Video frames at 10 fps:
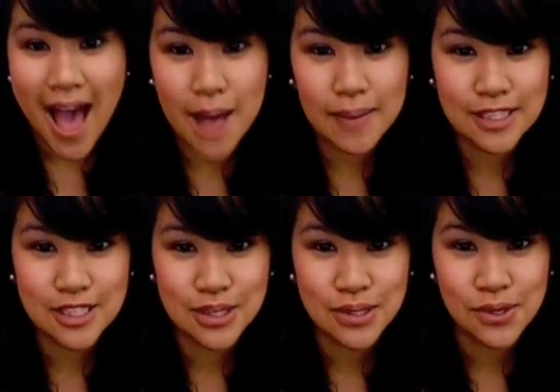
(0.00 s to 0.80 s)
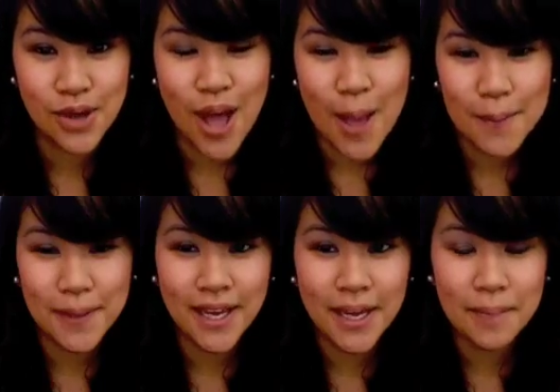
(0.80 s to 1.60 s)
How about you
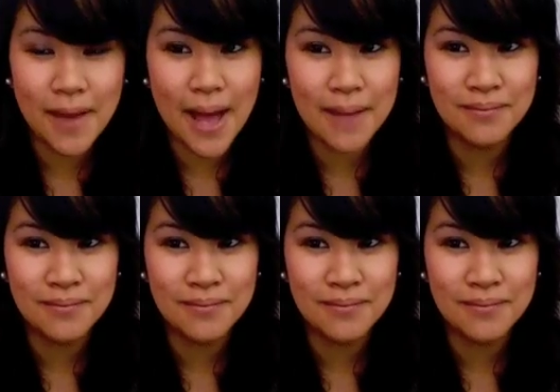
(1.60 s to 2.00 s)
be my